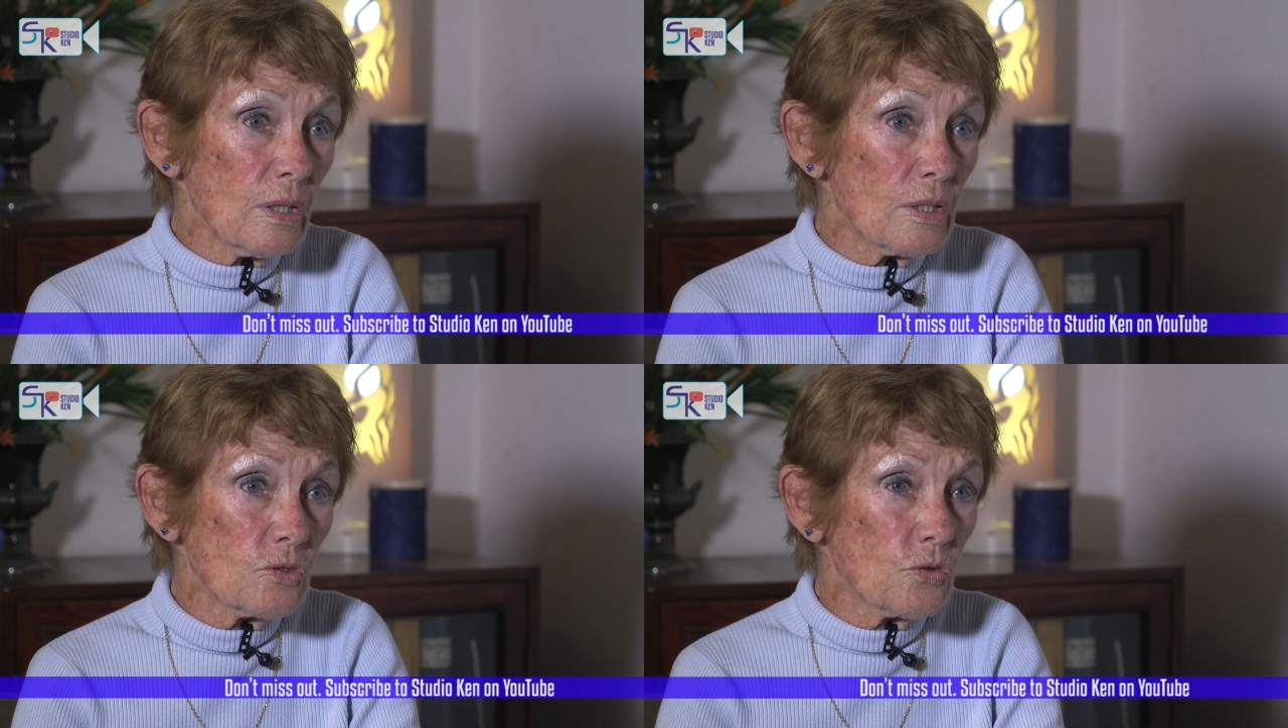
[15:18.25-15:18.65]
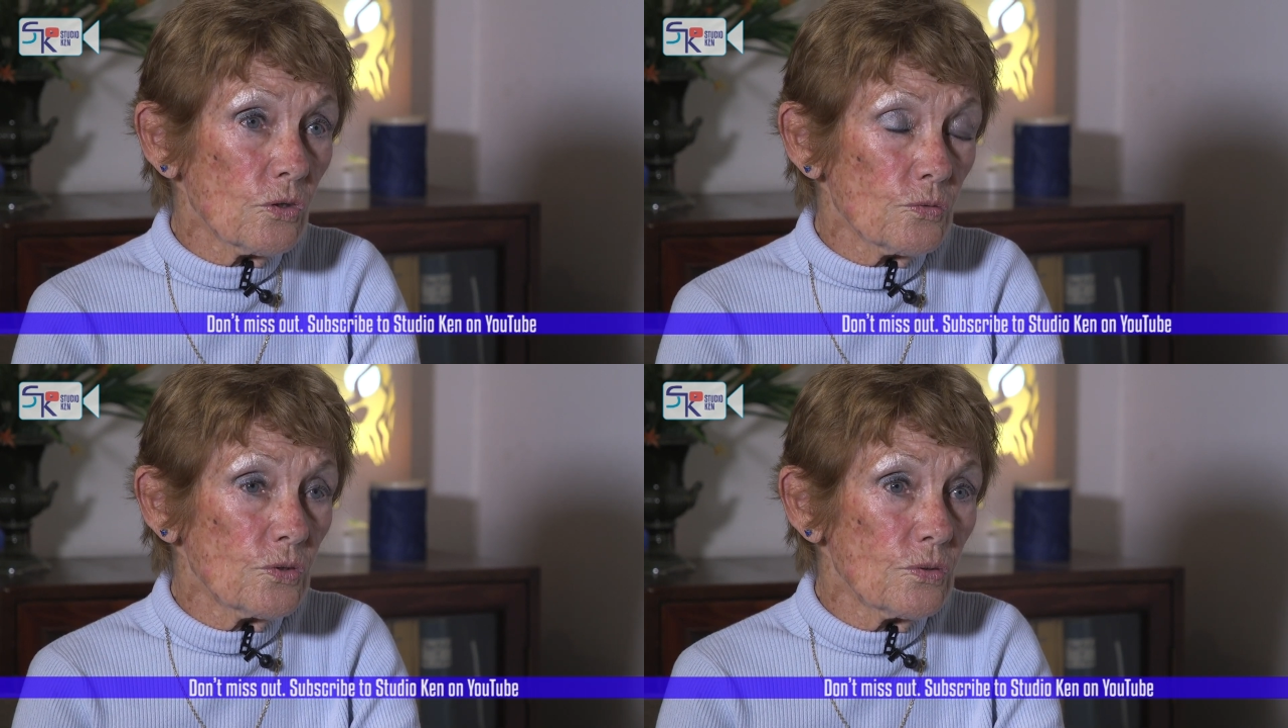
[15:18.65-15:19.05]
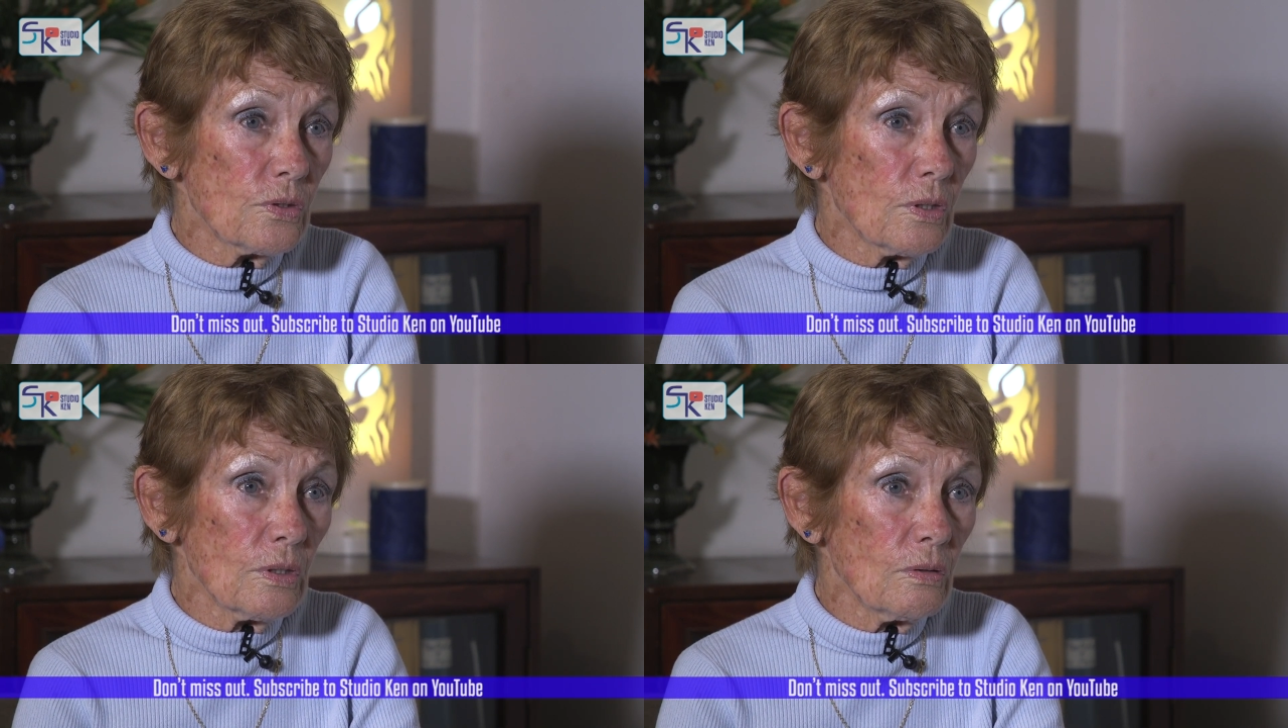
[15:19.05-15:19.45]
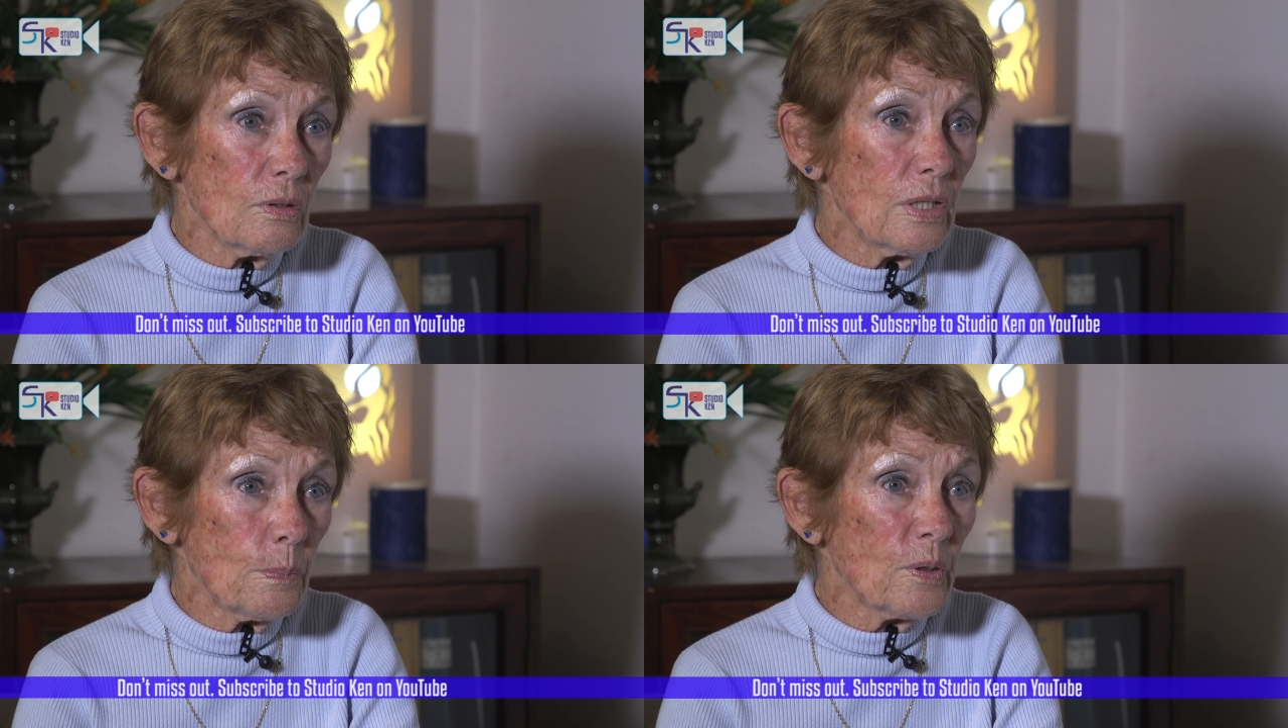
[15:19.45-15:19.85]
has got
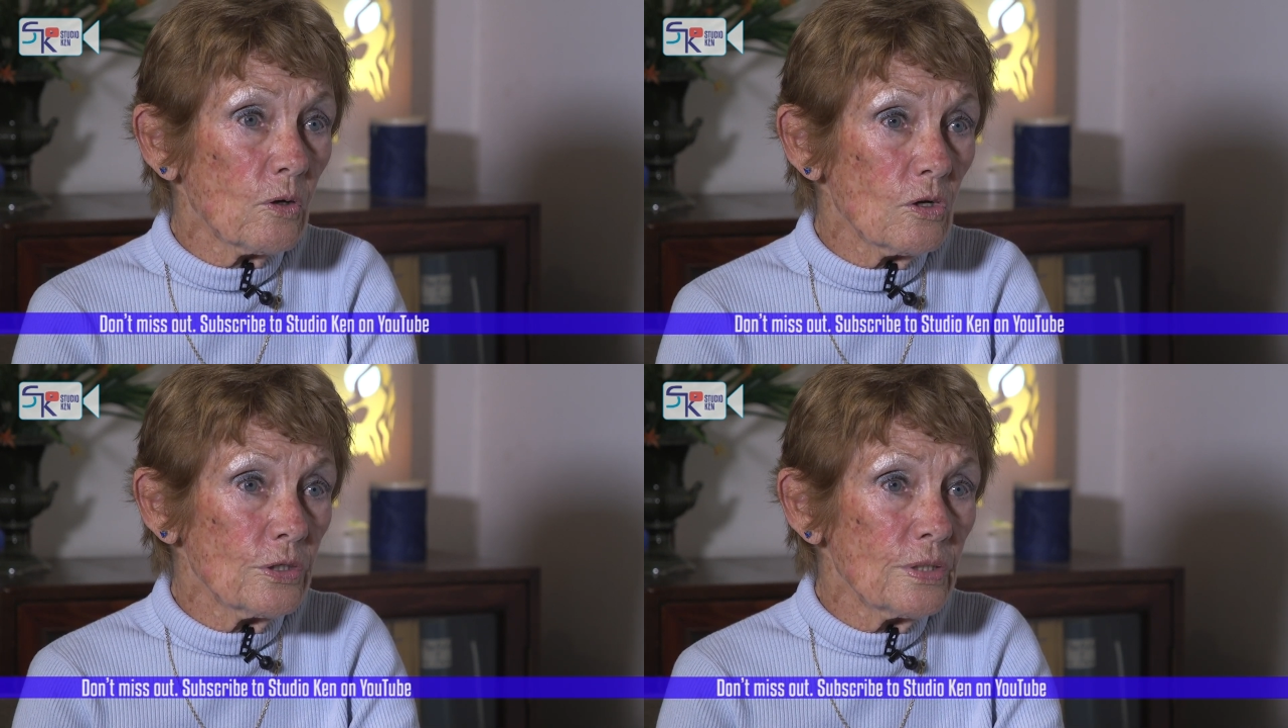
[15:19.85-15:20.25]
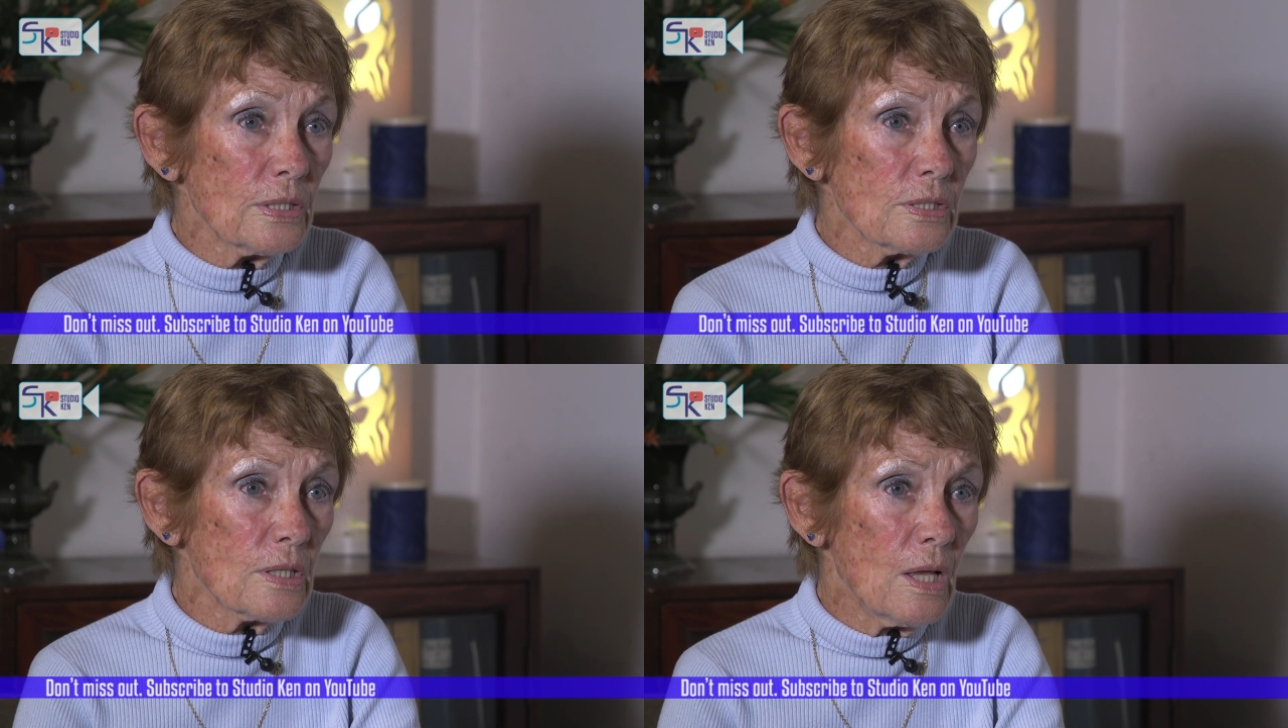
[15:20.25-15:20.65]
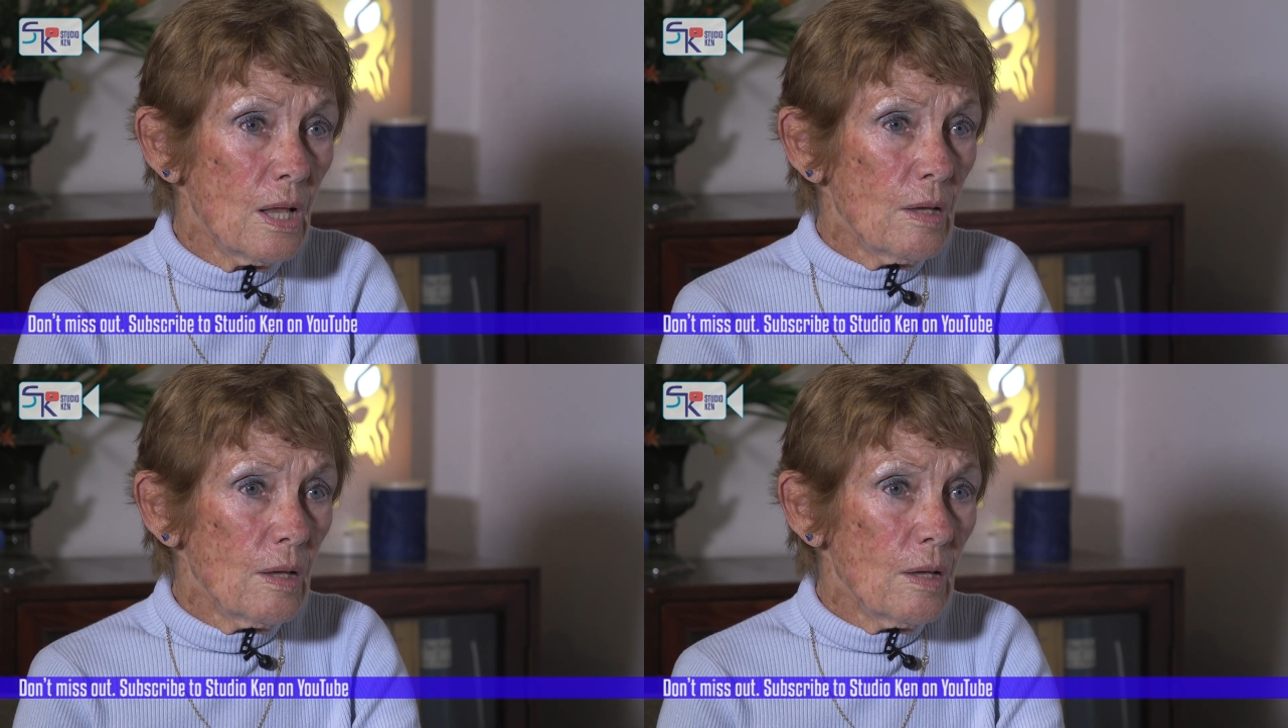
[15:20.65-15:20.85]
leper colonies.